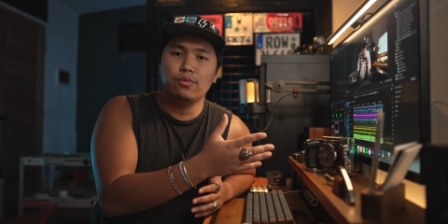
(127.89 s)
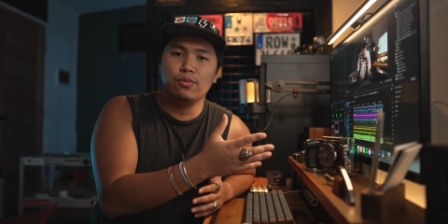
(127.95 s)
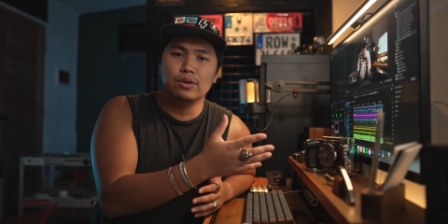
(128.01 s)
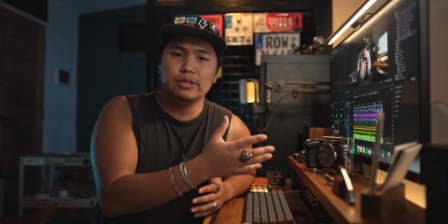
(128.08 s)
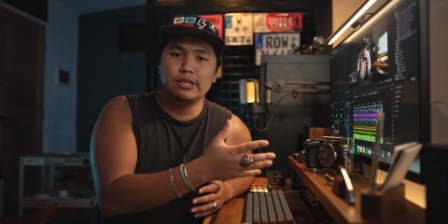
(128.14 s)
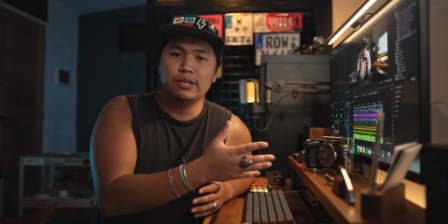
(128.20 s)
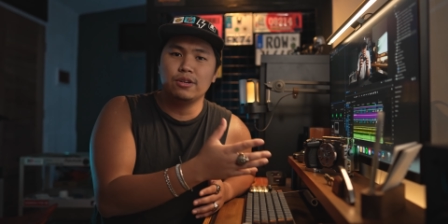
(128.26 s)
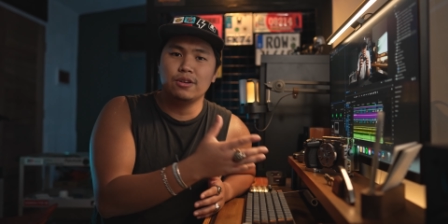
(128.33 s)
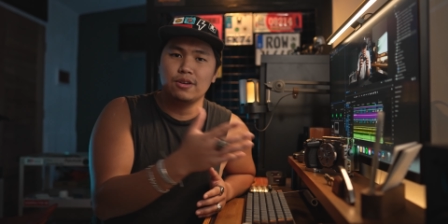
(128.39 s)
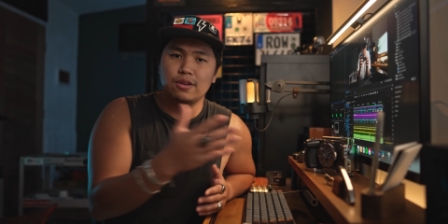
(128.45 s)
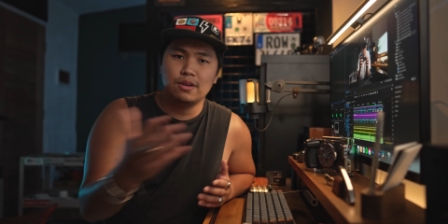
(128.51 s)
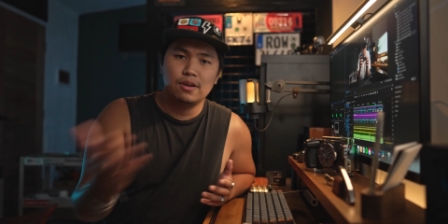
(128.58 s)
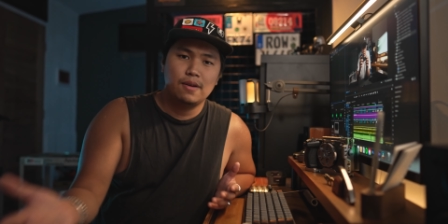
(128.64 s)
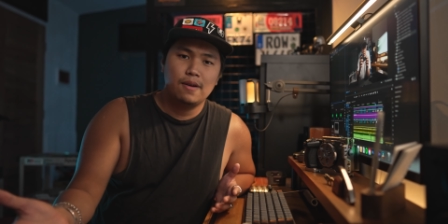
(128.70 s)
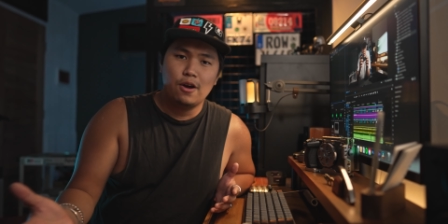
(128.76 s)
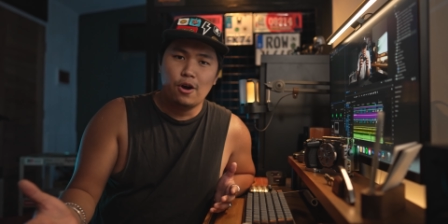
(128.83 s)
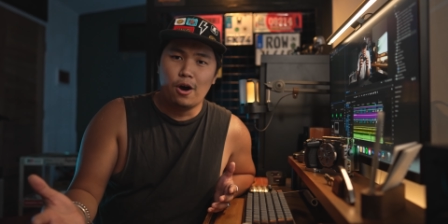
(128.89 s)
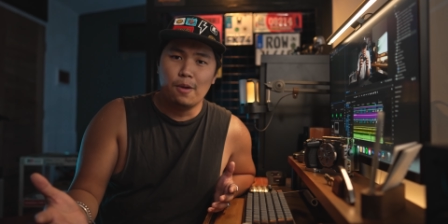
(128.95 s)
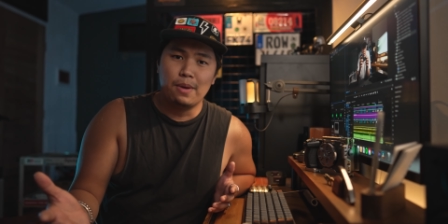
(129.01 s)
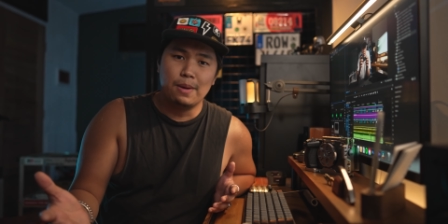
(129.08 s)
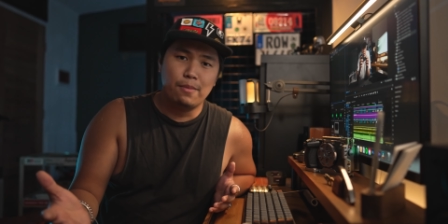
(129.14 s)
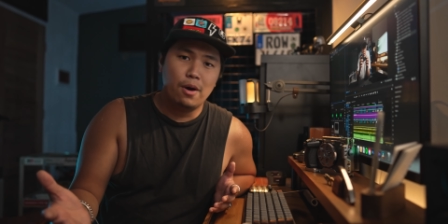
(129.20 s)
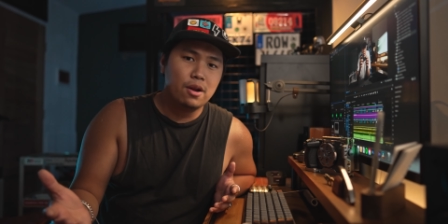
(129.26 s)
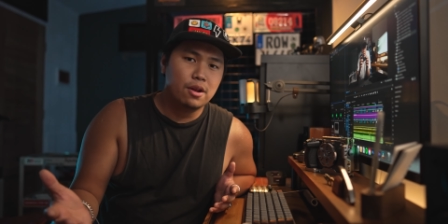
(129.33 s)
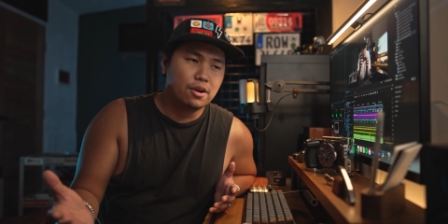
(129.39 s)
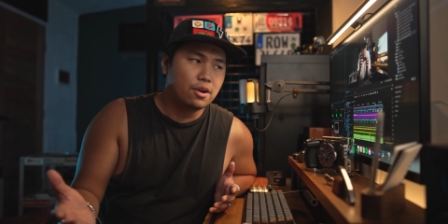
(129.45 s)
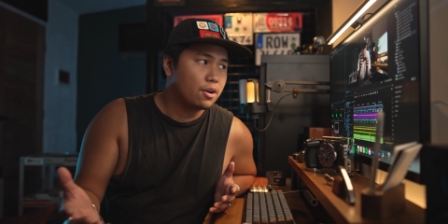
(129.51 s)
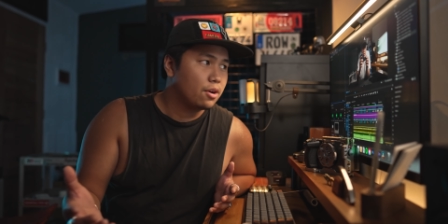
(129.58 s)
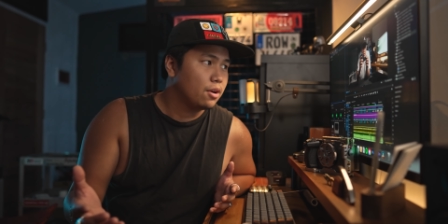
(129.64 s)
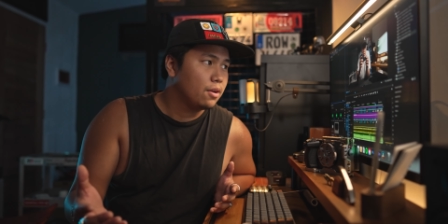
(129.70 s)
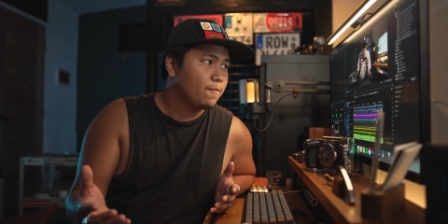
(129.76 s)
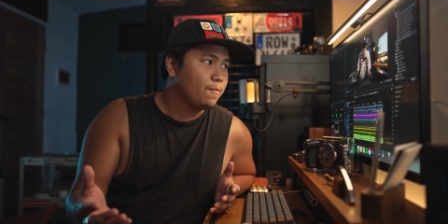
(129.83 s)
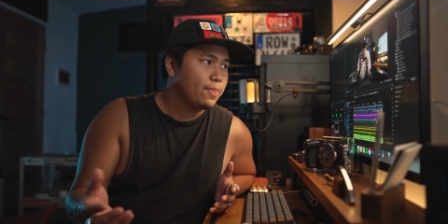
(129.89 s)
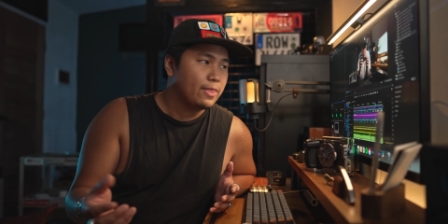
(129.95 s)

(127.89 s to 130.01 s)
wasn't on my monitor.